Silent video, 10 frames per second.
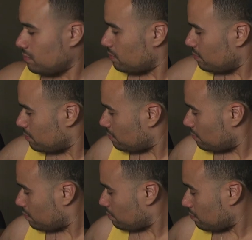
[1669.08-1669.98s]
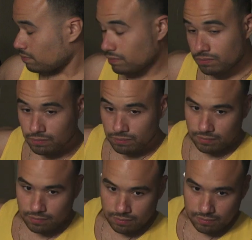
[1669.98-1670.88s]

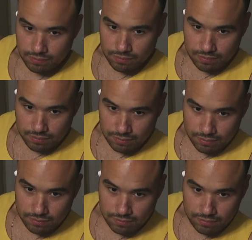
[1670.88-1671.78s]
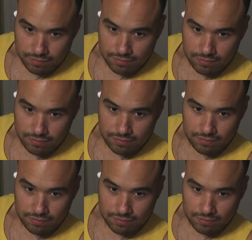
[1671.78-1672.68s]

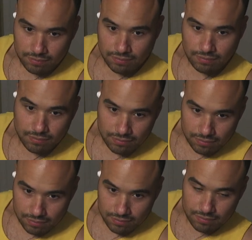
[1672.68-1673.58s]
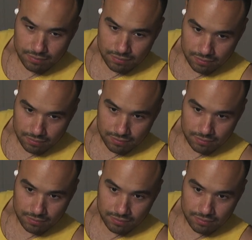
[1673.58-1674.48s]

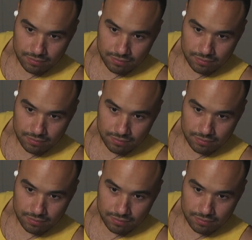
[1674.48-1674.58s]
[no speech]